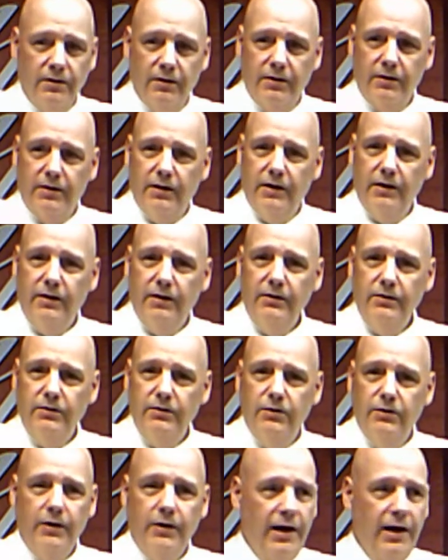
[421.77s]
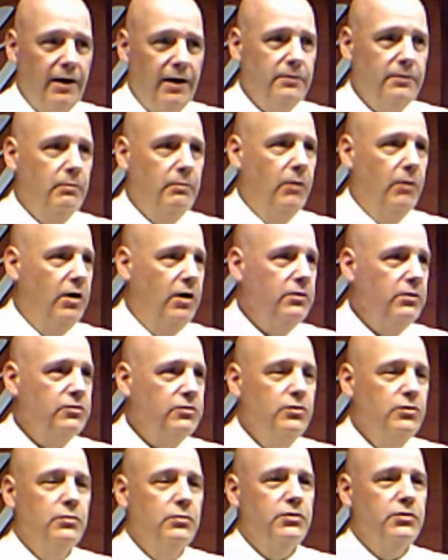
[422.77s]
Okay, you had monks
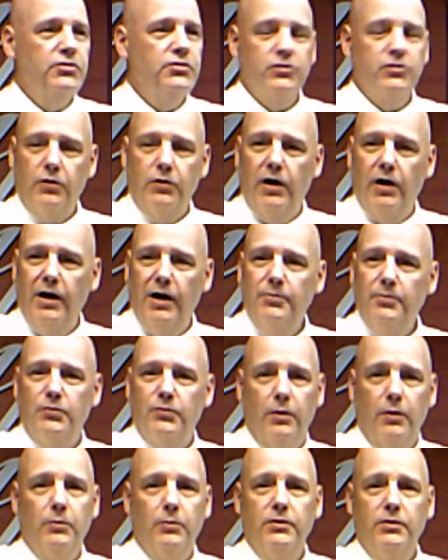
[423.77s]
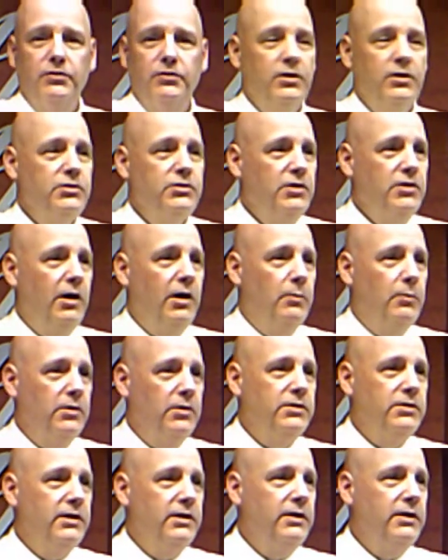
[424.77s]
who were scribes. What was their job?
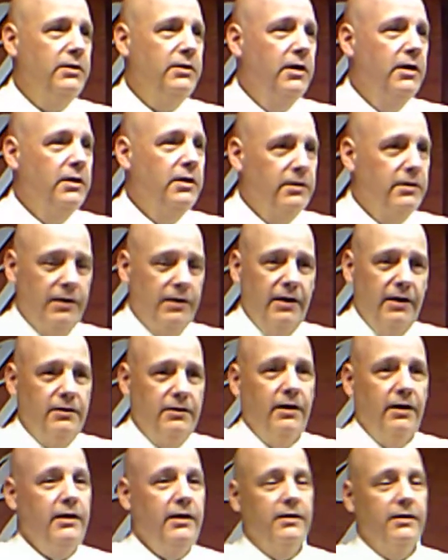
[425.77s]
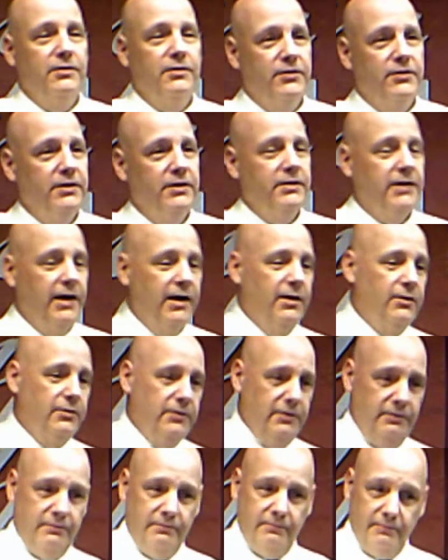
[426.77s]
What they did day and night? They sit down
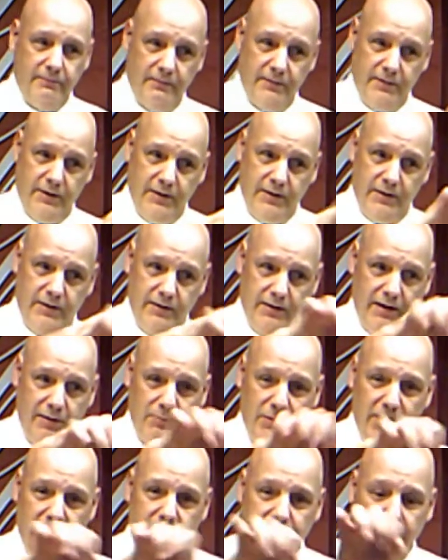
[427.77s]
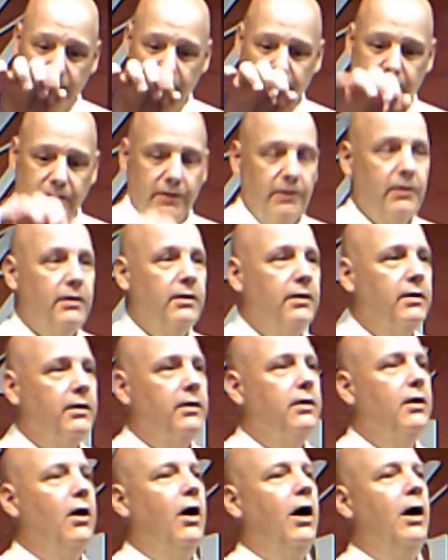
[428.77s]
and they made
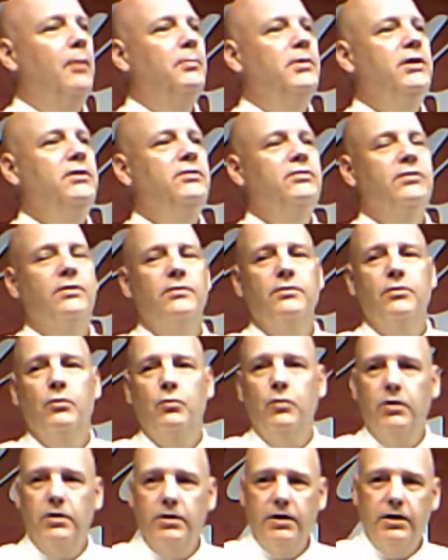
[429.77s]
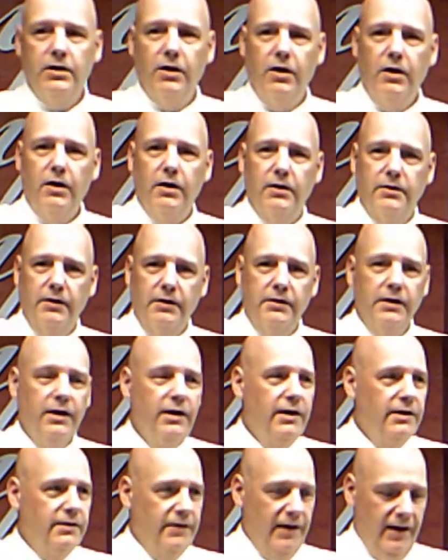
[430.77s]
copies of the Word of God.
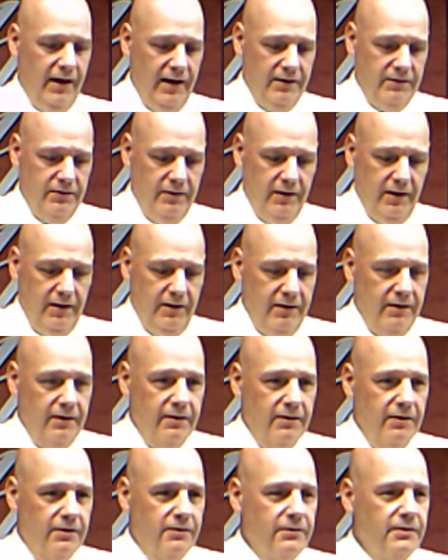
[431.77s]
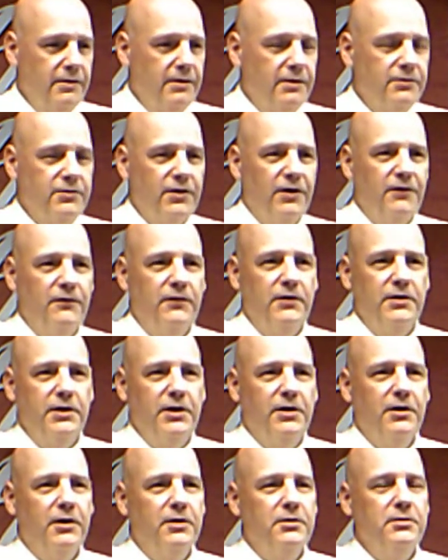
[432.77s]
They had, you know, saw a funny
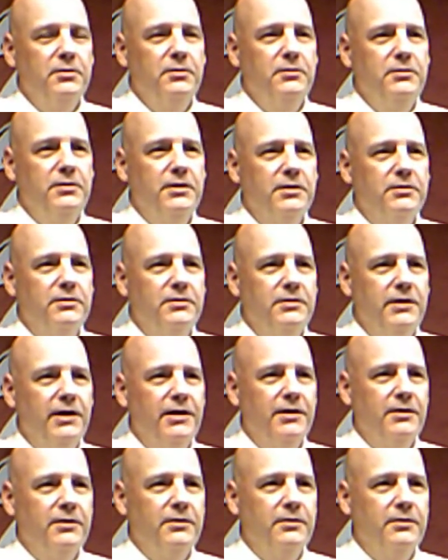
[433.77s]
cartoon the other day.